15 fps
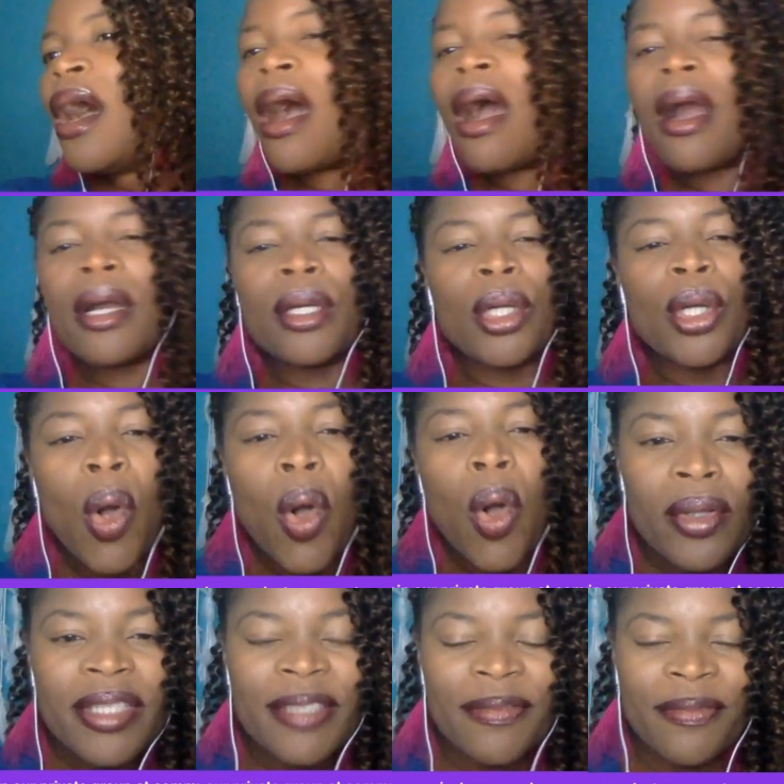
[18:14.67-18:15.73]
Our
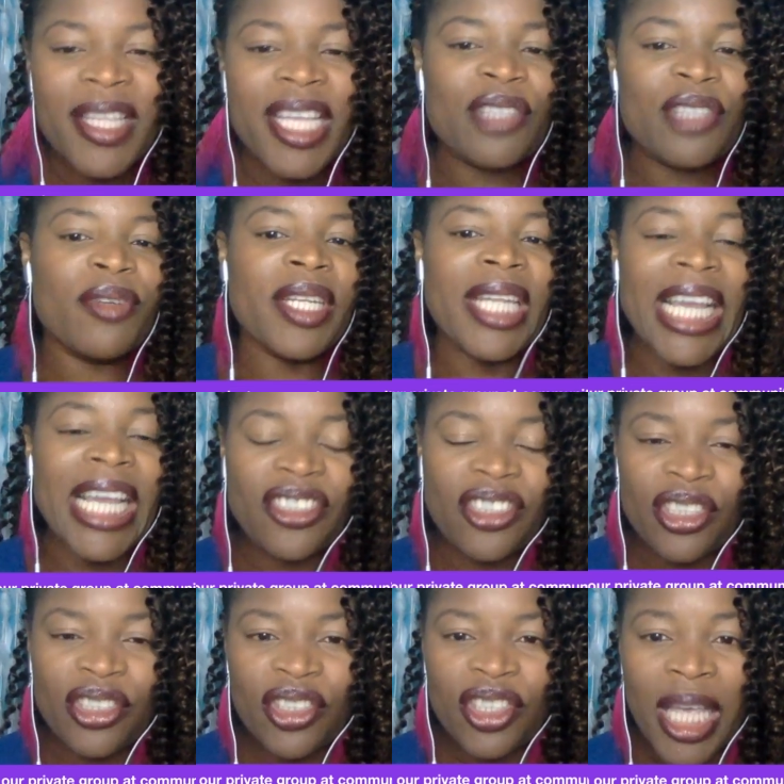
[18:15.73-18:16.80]
goals for this
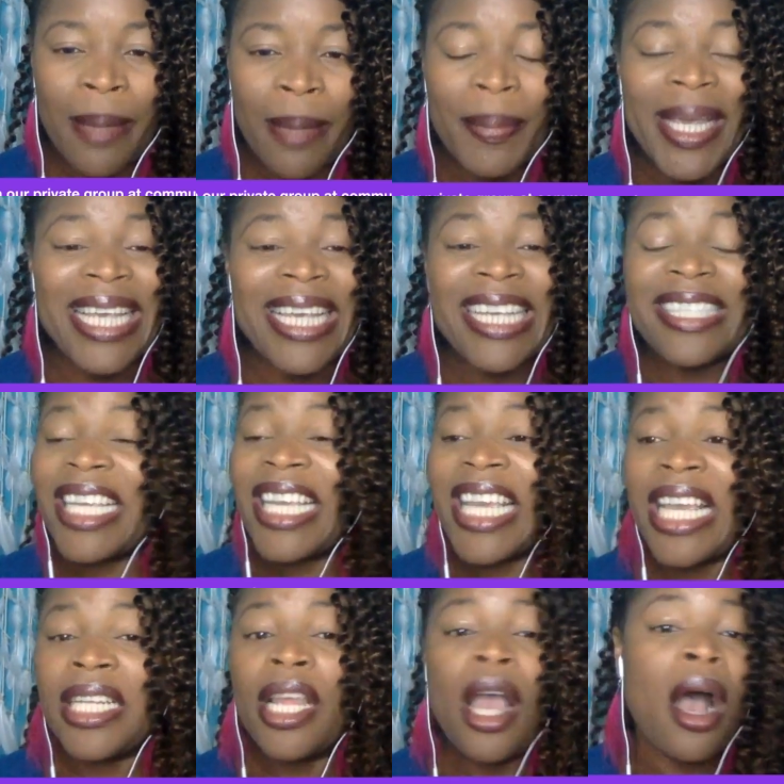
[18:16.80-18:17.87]
relationship, is
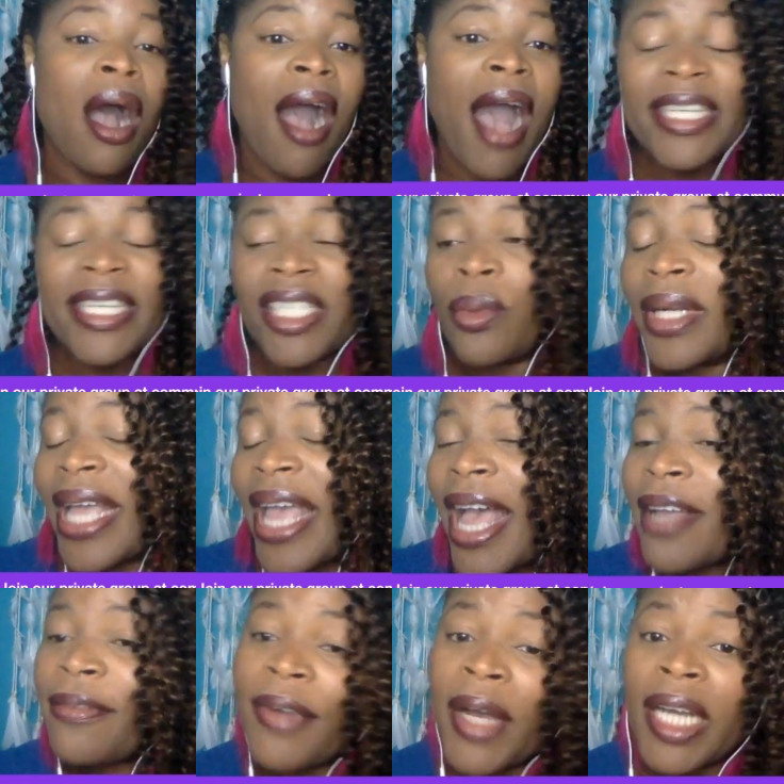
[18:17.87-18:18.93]
it, I just want to
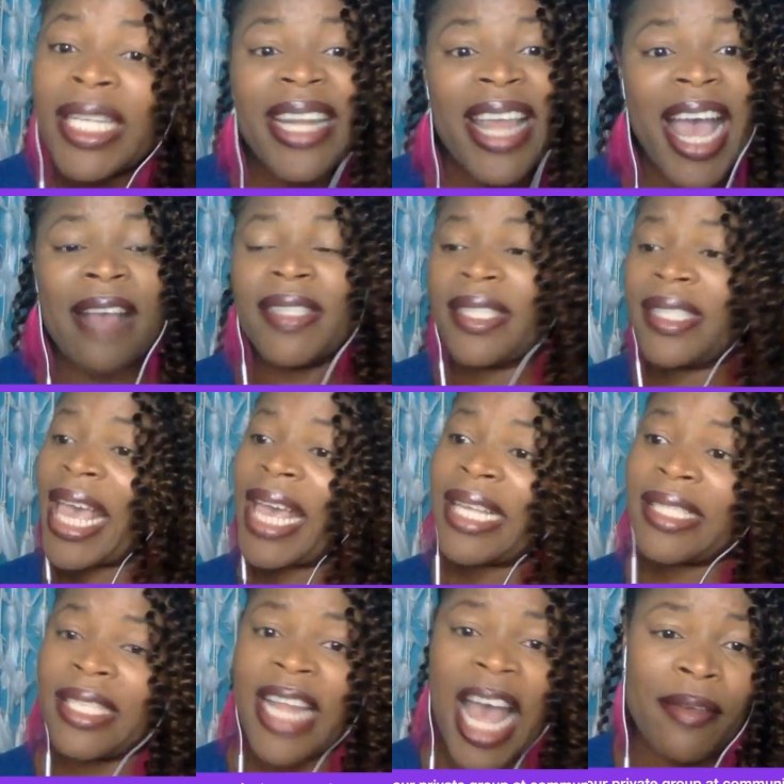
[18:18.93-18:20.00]
have fun and have
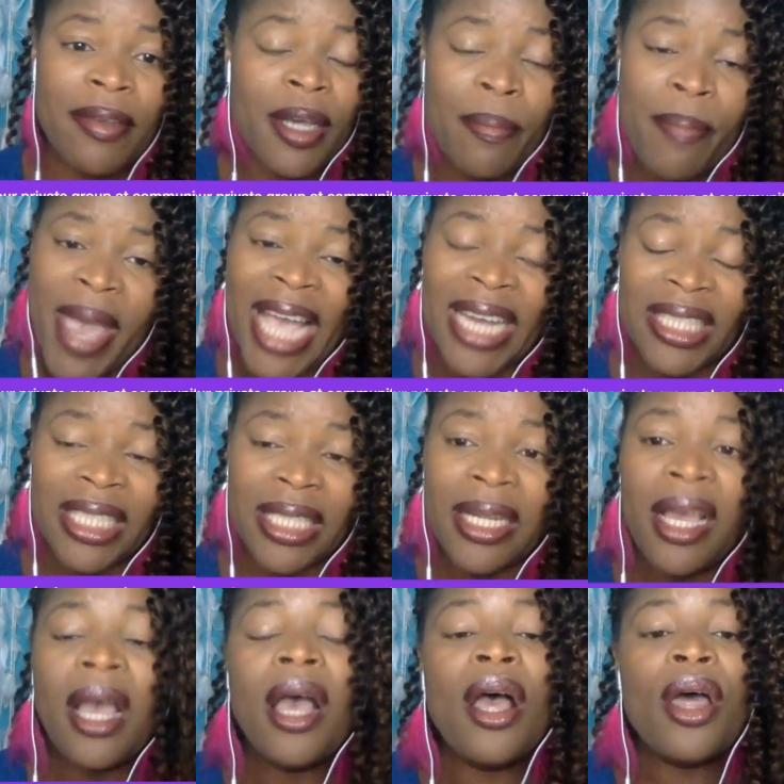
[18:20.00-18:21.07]
sex and have a companion?
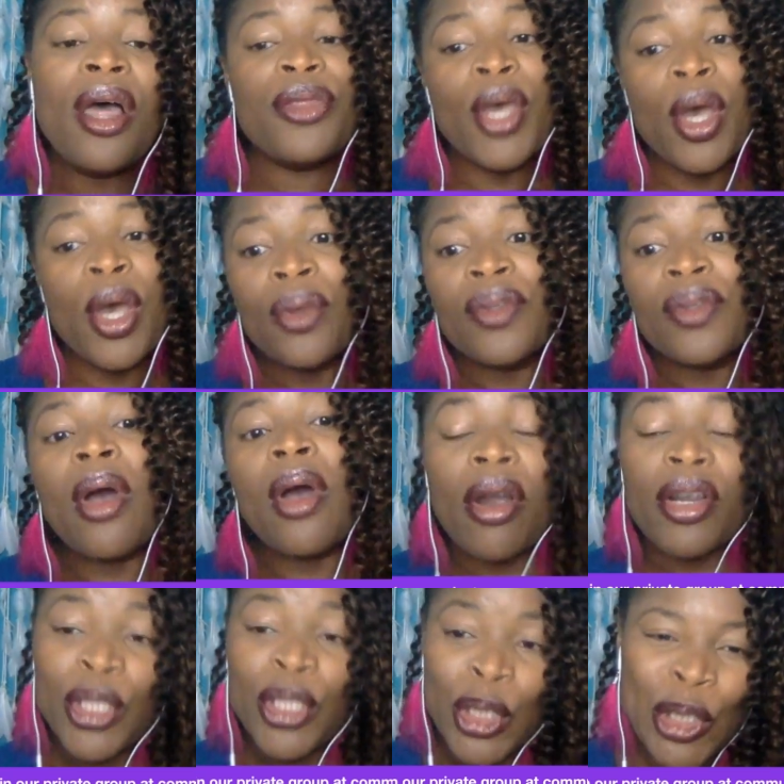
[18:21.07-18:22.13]
Those
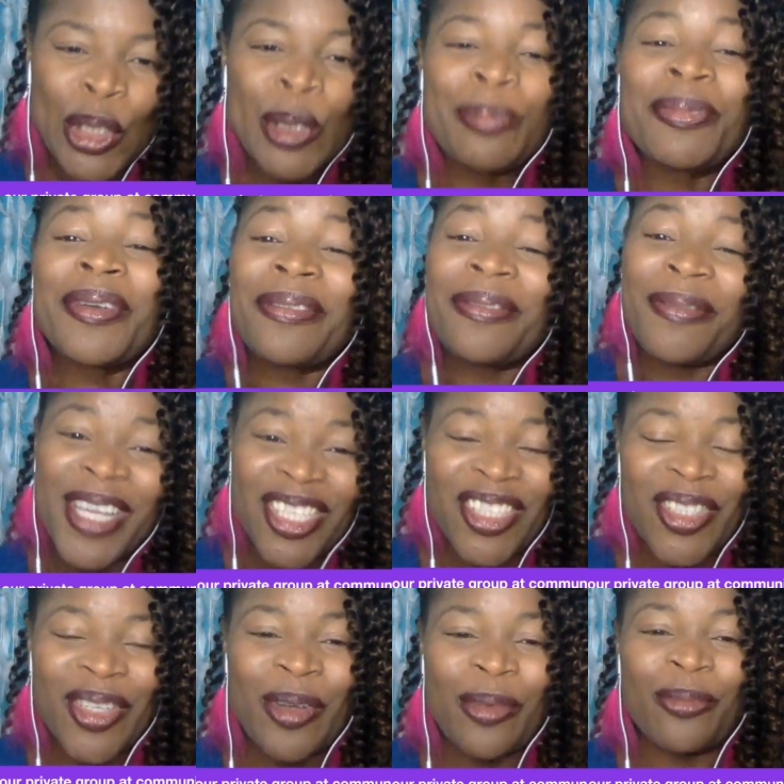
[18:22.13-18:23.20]
are
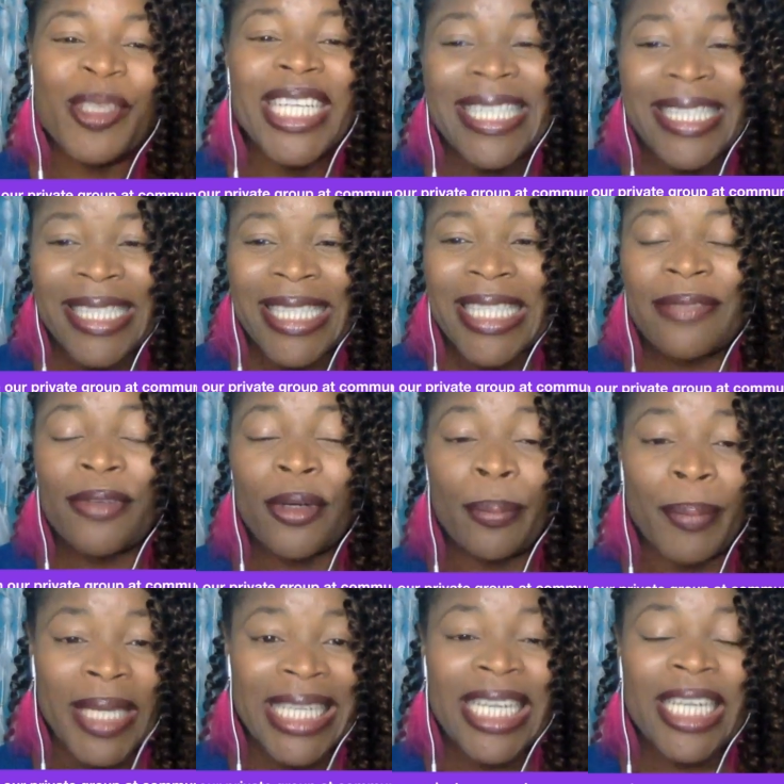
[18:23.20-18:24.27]
superficial reasons for
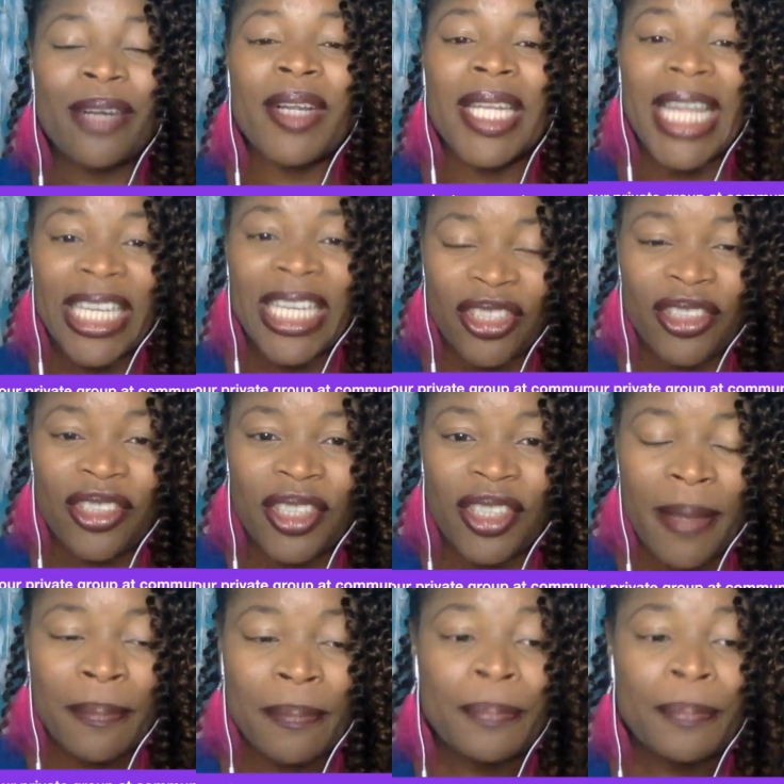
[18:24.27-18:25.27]
being in a relationship,